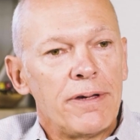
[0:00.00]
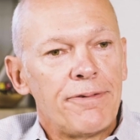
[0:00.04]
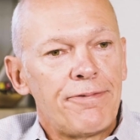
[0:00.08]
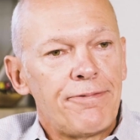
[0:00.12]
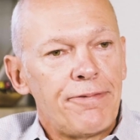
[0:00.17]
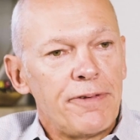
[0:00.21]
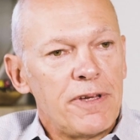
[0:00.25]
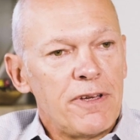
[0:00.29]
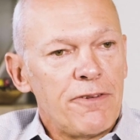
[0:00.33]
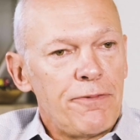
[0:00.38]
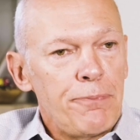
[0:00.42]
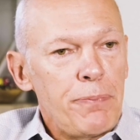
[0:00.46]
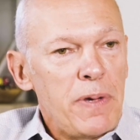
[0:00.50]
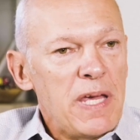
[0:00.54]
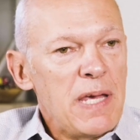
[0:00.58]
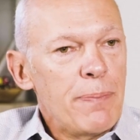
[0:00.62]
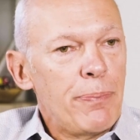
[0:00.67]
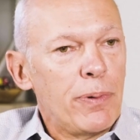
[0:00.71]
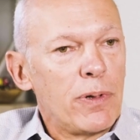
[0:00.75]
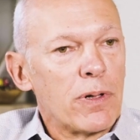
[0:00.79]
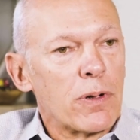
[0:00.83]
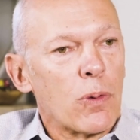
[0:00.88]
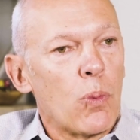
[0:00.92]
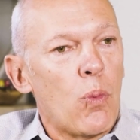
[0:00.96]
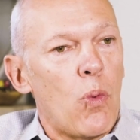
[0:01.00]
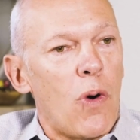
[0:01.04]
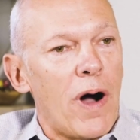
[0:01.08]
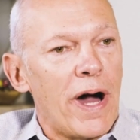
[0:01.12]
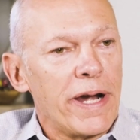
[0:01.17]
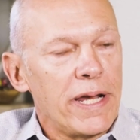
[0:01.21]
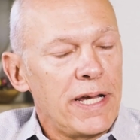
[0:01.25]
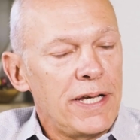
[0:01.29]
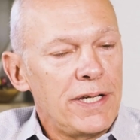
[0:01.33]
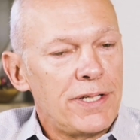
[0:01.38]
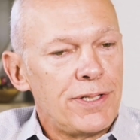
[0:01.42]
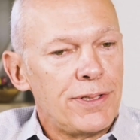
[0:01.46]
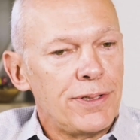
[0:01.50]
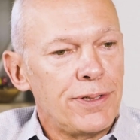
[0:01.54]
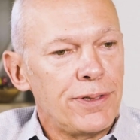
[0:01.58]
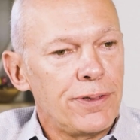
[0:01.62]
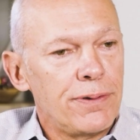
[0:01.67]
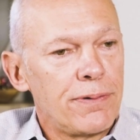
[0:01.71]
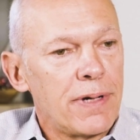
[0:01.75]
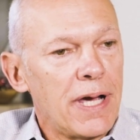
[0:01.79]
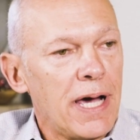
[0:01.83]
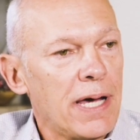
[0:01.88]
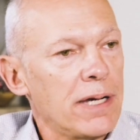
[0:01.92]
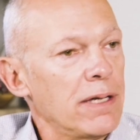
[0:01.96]
if people are wanting
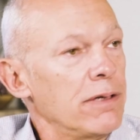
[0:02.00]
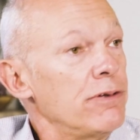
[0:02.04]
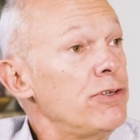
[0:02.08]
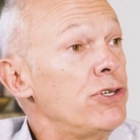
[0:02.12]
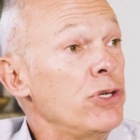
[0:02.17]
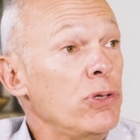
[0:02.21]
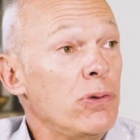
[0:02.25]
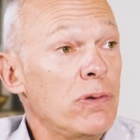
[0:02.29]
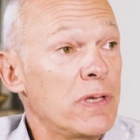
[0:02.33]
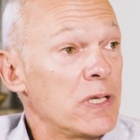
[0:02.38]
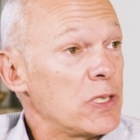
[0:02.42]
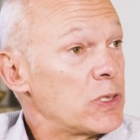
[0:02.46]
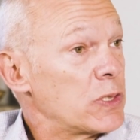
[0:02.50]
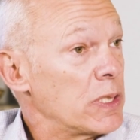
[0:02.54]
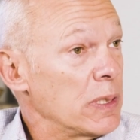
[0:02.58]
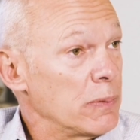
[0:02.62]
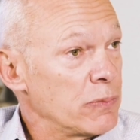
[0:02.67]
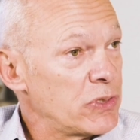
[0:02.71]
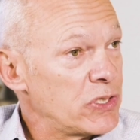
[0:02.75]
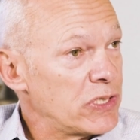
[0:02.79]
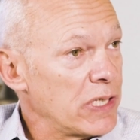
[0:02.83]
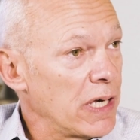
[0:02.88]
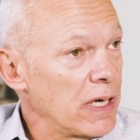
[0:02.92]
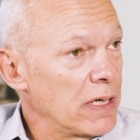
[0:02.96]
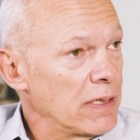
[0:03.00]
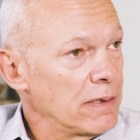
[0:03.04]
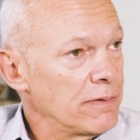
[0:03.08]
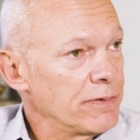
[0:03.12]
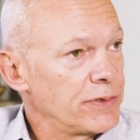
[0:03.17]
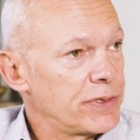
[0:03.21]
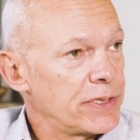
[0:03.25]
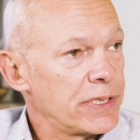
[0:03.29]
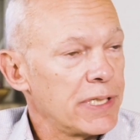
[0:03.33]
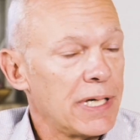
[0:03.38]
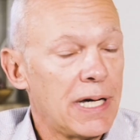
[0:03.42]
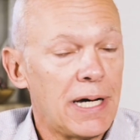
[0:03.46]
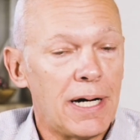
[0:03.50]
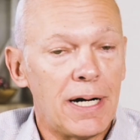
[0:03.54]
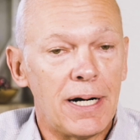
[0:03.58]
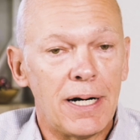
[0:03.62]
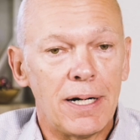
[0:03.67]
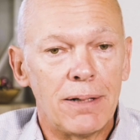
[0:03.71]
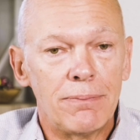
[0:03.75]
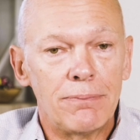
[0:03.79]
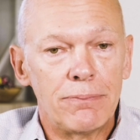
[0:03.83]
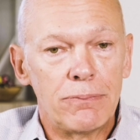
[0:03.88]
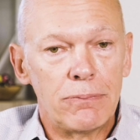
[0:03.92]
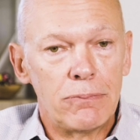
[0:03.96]
to kind of do this themselves,
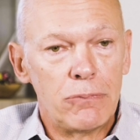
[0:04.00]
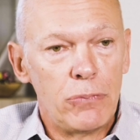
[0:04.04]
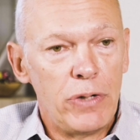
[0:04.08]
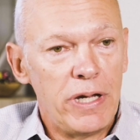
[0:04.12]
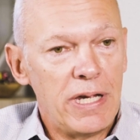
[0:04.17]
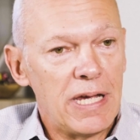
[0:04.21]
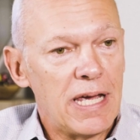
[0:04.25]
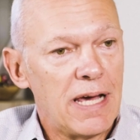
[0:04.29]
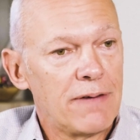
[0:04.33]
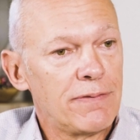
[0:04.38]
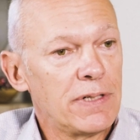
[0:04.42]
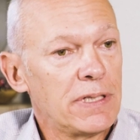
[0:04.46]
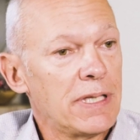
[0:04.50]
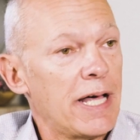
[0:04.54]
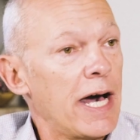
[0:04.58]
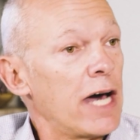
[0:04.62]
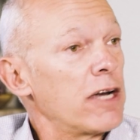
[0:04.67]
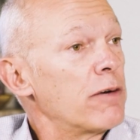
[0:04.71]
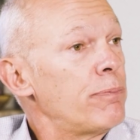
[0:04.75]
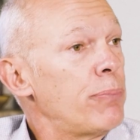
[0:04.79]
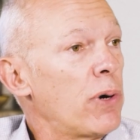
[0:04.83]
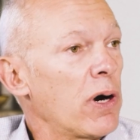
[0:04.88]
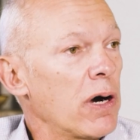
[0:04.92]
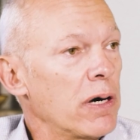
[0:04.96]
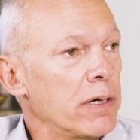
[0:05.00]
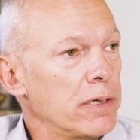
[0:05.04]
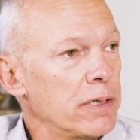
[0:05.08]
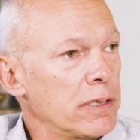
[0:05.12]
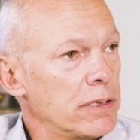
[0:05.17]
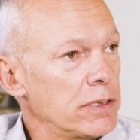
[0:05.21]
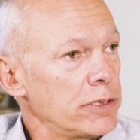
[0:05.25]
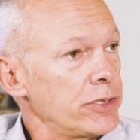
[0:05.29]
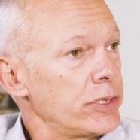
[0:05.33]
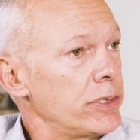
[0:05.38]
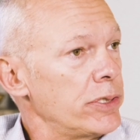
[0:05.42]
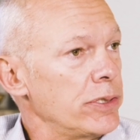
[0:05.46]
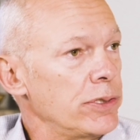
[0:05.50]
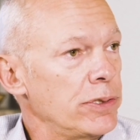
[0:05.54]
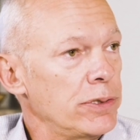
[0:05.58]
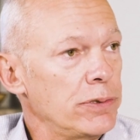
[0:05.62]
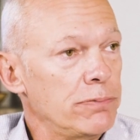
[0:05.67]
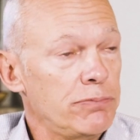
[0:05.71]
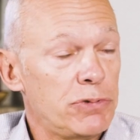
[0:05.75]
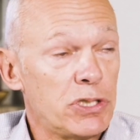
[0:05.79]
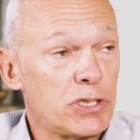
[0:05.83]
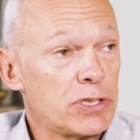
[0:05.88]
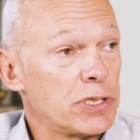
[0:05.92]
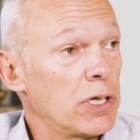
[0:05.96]
we have a lot of partners who
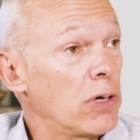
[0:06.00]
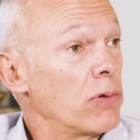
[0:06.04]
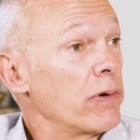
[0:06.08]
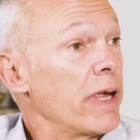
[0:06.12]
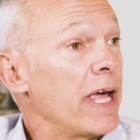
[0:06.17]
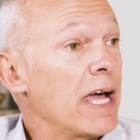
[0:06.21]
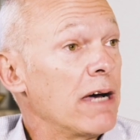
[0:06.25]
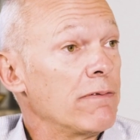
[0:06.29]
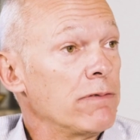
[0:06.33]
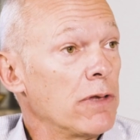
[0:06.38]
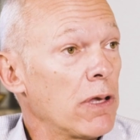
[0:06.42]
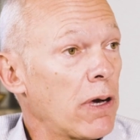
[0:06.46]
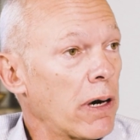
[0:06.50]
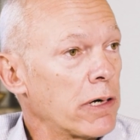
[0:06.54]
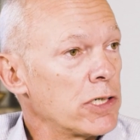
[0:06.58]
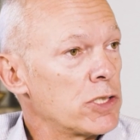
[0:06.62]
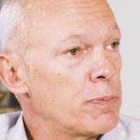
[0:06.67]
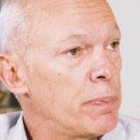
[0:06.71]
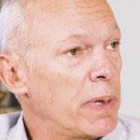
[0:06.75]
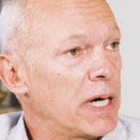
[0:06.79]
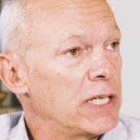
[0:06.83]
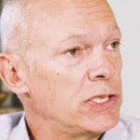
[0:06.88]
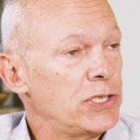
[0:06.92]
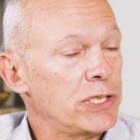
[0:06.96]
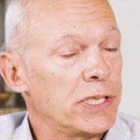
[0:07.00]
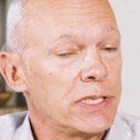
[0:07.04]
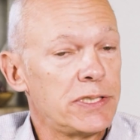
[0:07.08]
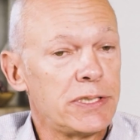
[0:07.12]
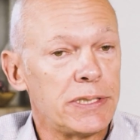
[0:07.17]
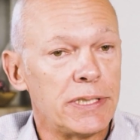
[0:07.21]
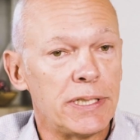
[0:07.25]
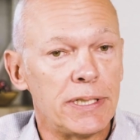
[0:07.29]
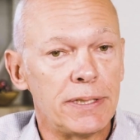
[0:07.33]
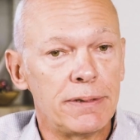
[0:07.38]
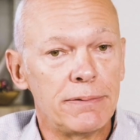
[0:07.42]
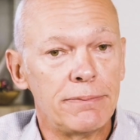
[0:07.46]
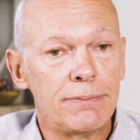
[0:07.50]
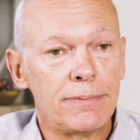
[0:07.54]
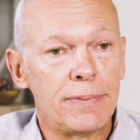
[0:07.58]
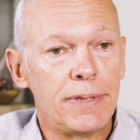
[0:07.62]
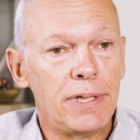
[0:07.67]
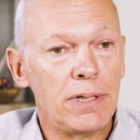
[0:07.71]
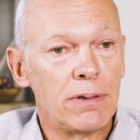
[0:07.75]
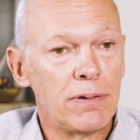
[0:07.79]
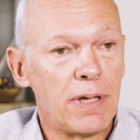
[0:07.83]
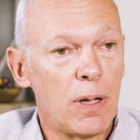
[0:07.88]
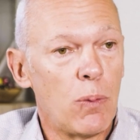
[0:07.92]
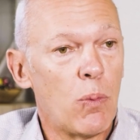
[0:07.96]
just don't have large budgets and,
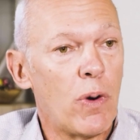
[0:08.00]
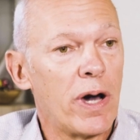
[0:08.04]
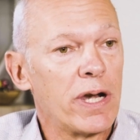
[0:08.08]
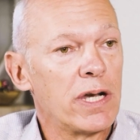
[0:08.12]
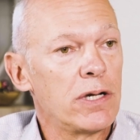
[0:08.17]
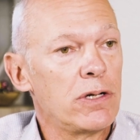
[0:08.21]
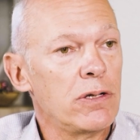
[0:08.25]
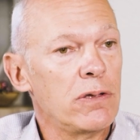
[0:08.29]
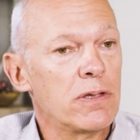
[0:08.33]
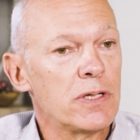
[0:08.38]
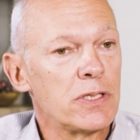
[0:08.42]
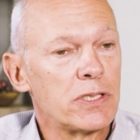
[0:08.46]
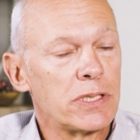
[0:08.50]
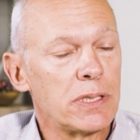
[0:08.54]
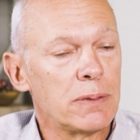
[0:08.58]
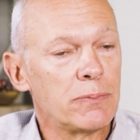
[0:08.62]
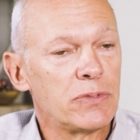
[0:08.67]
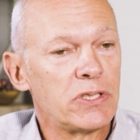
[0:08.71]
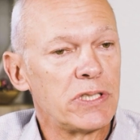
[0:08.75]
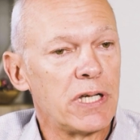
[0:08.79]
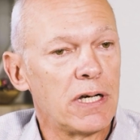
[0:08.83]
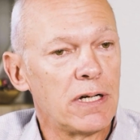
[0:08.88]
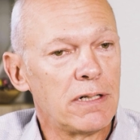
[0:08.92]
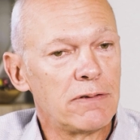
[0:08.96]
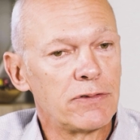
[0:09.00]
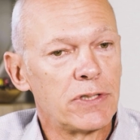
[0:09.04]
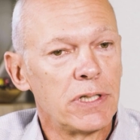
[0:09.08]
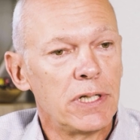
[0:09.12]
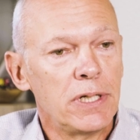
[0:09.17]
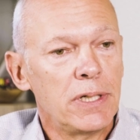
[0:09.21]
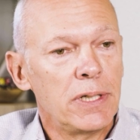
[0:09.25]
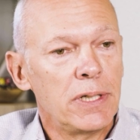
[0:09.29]
they want to do this themselves.